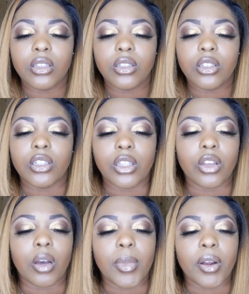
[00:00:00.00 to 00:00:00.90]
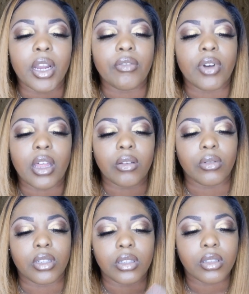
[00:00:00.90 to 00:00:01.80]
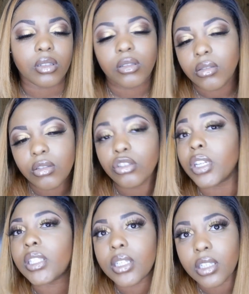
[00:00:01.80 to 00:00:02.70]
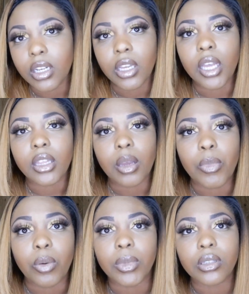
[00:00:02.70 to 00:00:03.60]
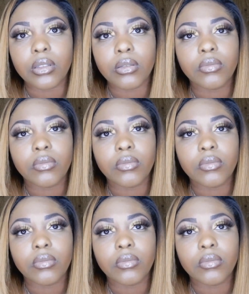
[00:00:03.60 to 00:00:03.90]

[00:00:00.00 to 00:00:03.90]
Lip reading: she thought my grandfather was transitioning at that moment.